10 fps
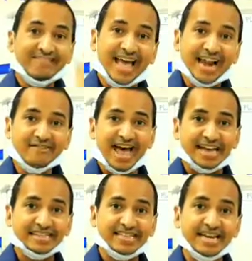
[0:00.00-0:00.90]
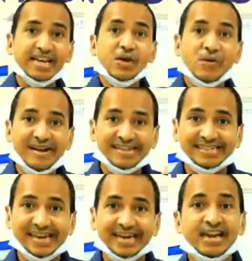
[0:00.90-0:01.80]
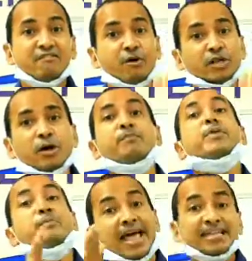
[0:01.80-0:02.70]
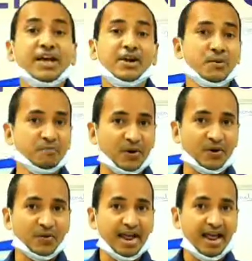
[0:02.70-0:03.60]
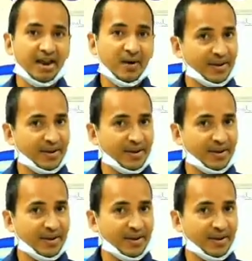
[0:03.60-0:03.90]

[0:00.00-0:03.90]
That vaccine will treat for the prevention of corona.